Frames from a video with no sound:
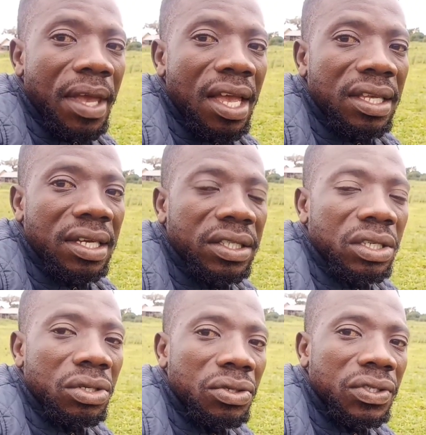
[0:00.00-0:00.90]
Me, I
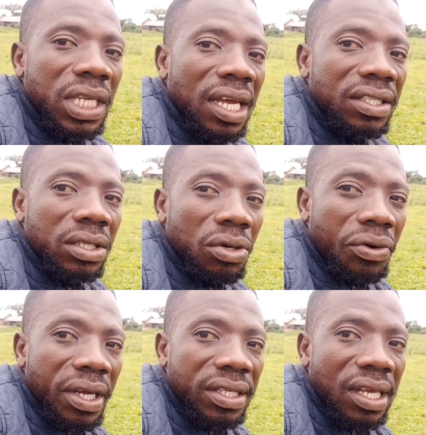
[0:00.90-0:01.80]
just used, as
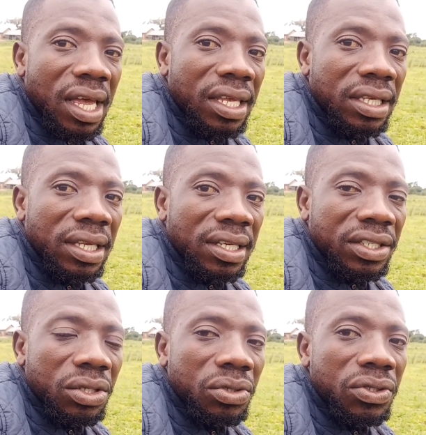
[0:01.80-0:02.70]
always, I
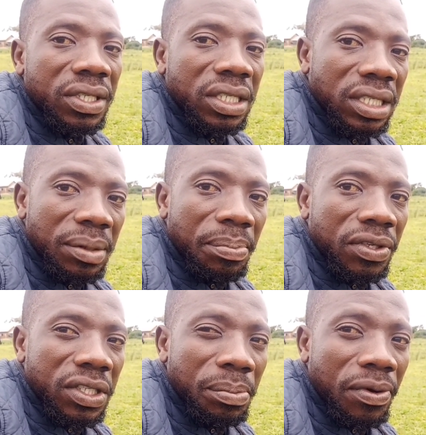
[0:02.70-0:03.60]
just use
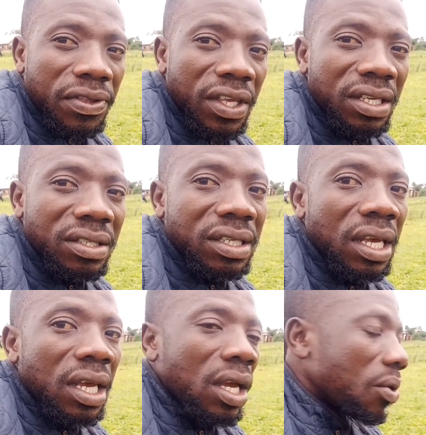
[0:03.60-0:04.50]
simple, simple
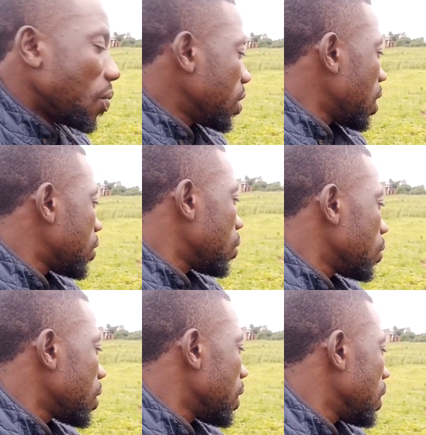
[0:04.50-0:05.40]
things we just
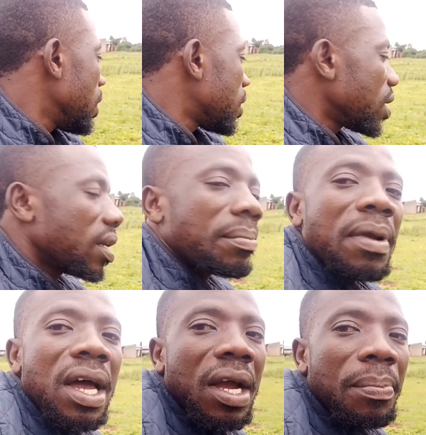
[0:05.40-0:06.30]
used this
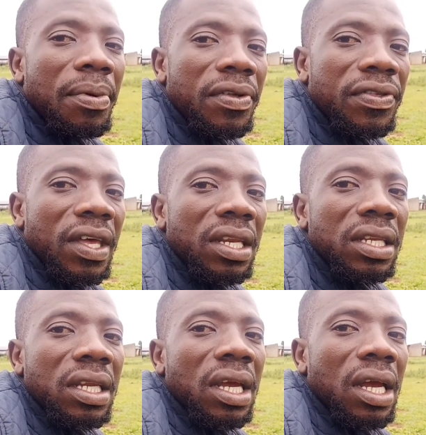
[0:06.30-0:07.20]
black
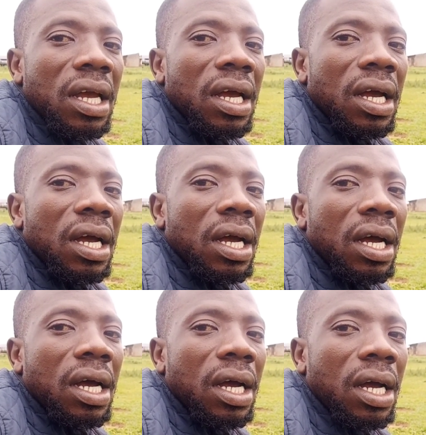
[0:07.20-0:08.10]
polythene.
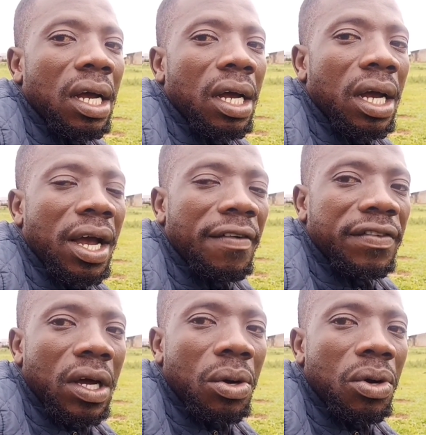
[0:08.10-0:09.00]
Uh,
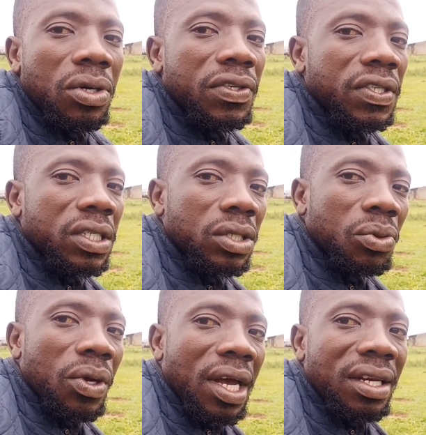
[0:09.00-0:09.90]

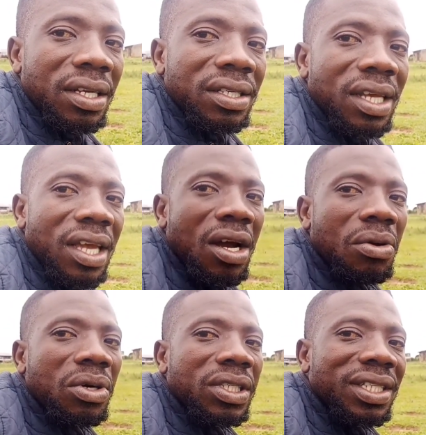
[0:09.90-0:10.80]
afterwards, we added
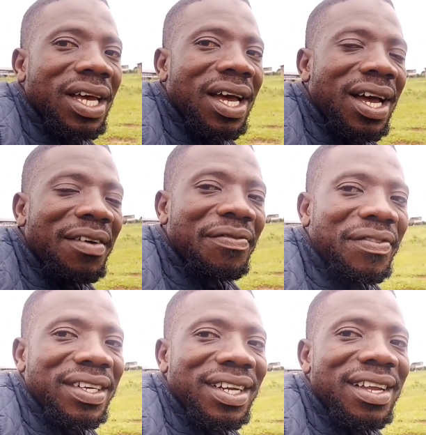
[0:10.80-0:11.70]
their water,
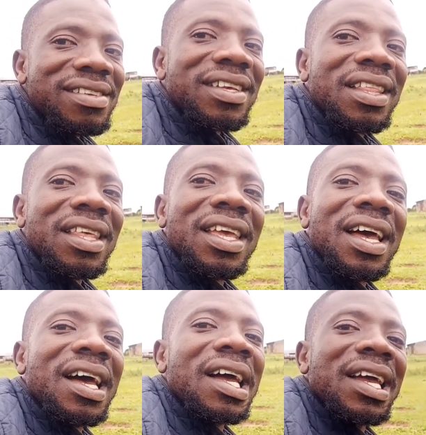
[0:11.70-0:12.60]
fertilizer
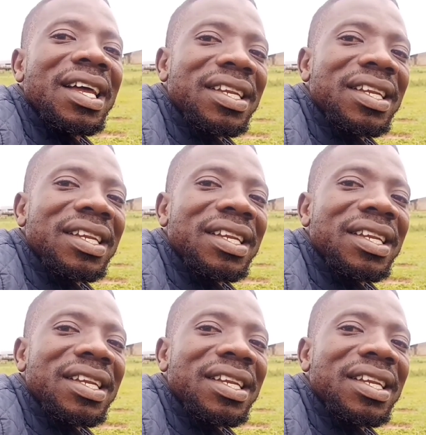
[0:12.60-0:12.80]
there.